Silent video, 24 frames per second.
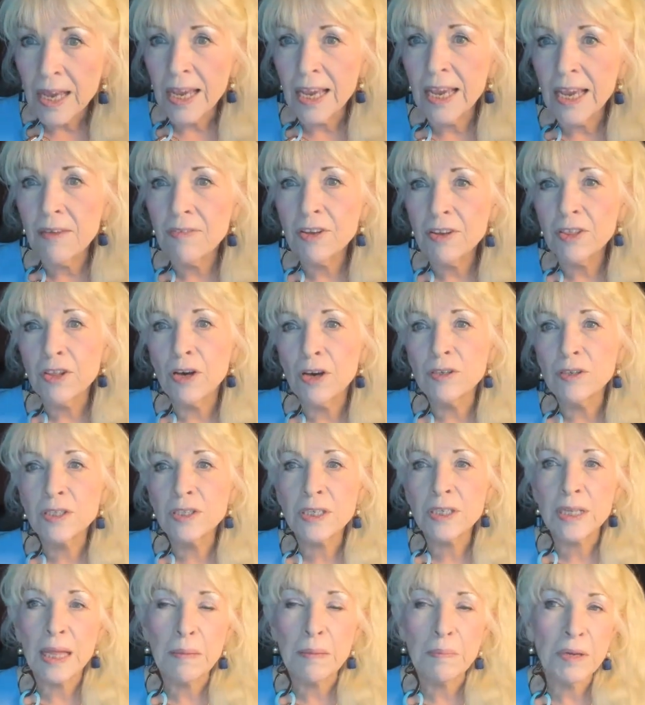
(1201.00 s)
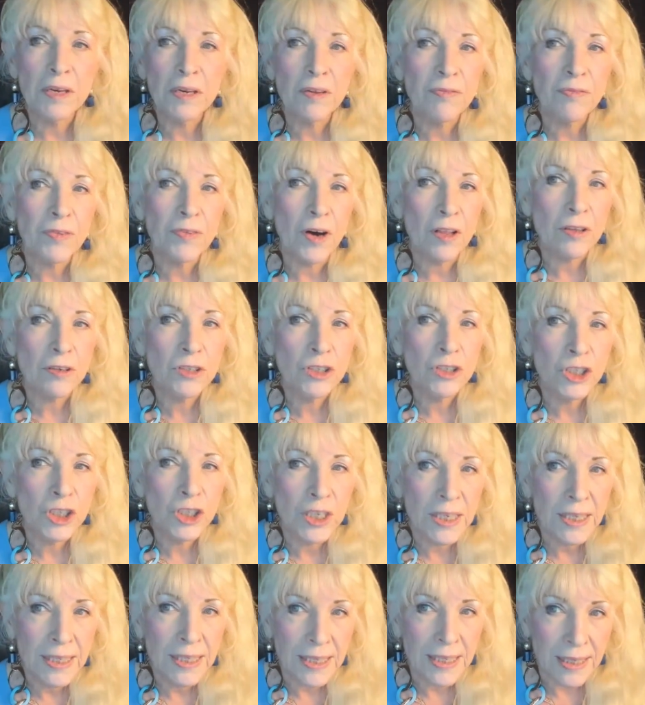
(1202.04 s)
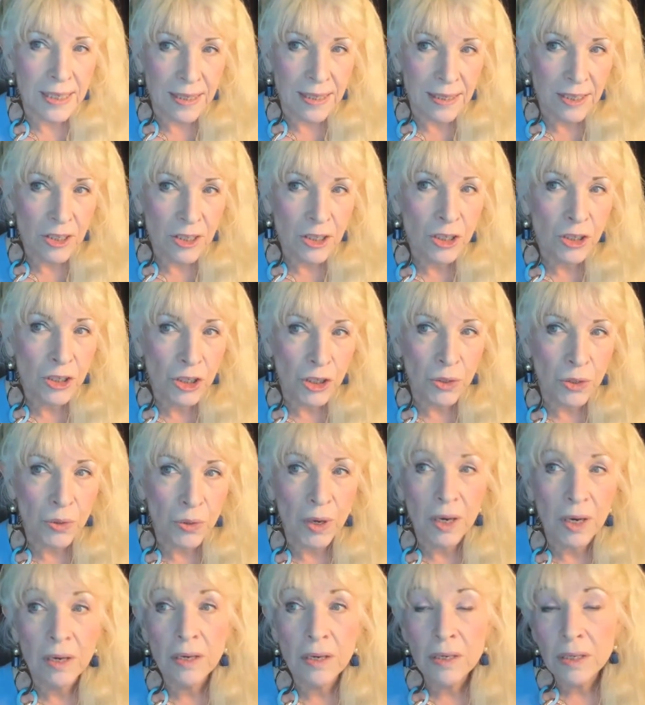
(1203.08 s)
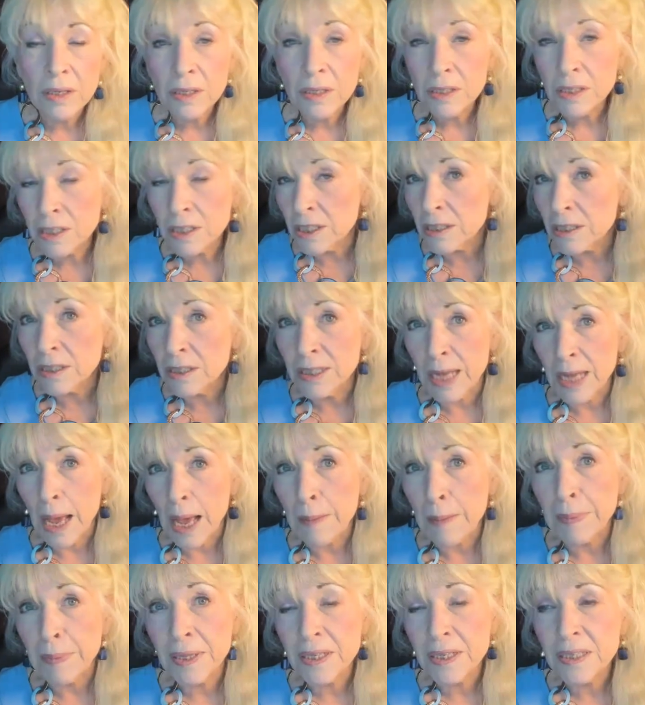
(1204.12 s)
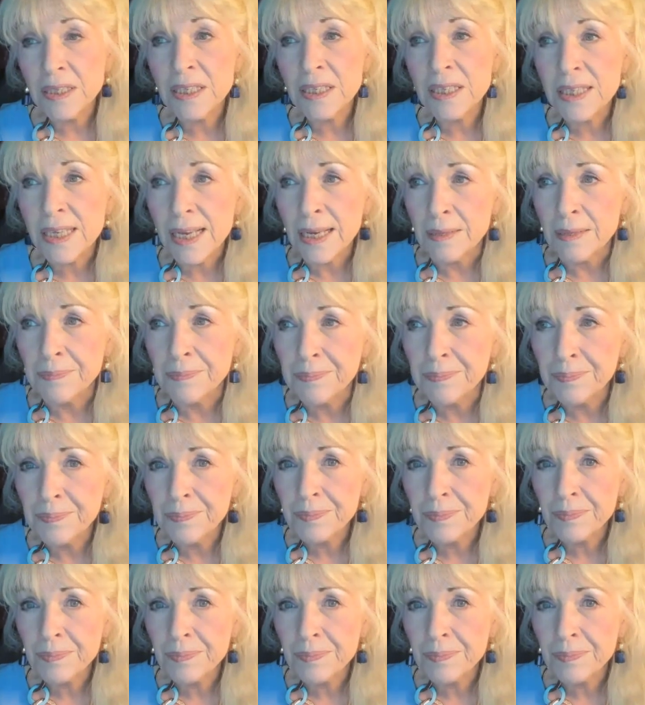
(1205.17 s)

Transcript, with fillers: Even those claiming to follow Jesus, Yeshua, still dabble in sin.